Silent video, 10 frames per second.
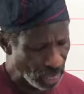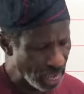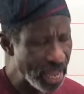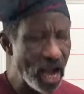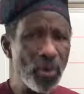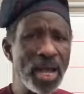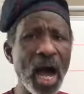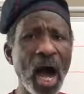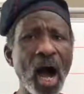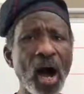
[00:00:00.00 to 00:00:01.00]
here we
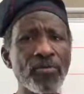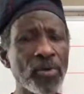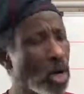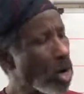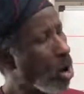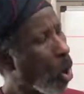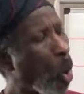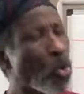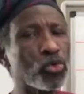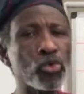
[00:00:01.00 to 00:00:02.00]
have
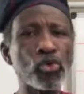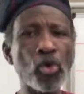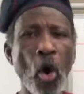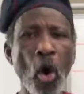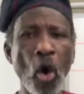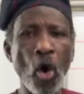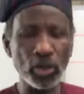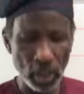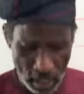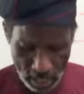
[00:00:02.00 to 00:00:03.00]

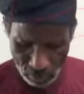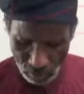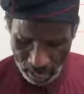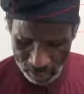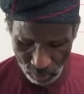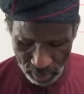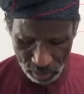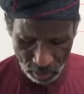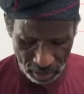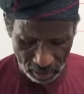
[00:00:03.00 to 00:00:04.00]
sword, right? We
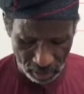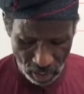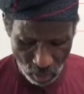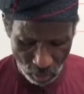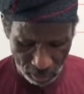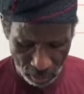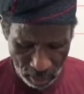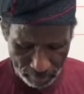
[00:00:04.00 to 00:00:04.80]
need to distinguish